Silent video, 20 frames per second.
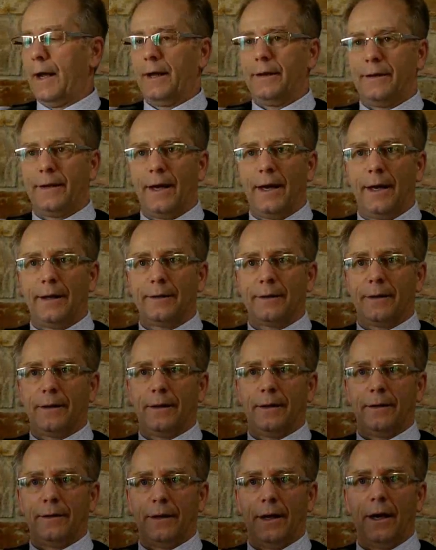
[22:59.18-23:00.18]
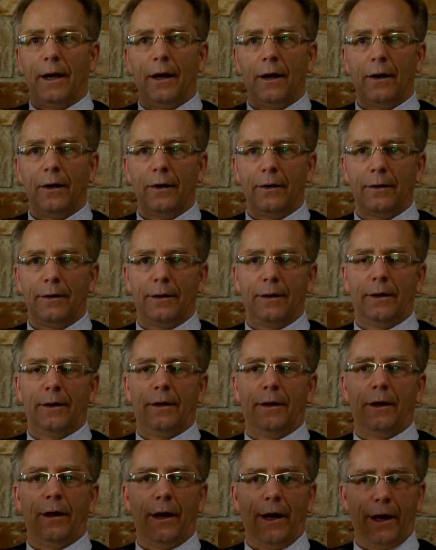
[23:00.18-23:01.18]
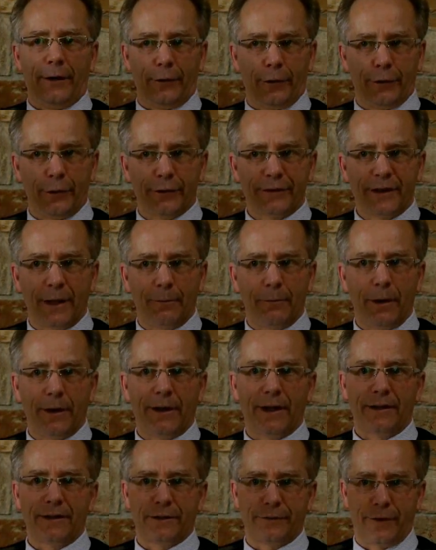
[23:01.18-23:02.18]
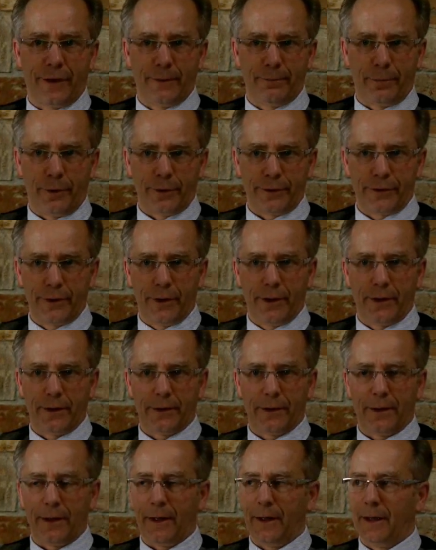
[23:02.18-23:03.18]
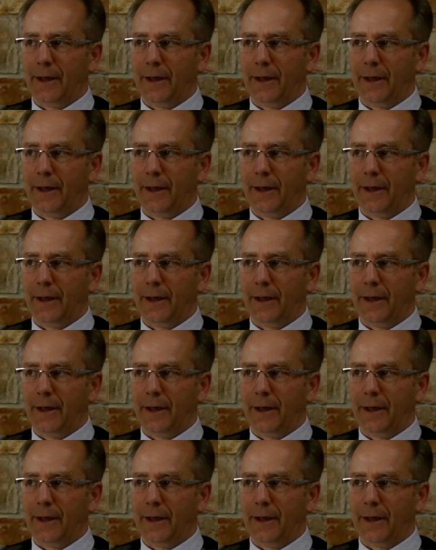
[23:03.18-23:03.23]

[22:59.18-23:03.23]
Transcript: And then now, another symbol that is very important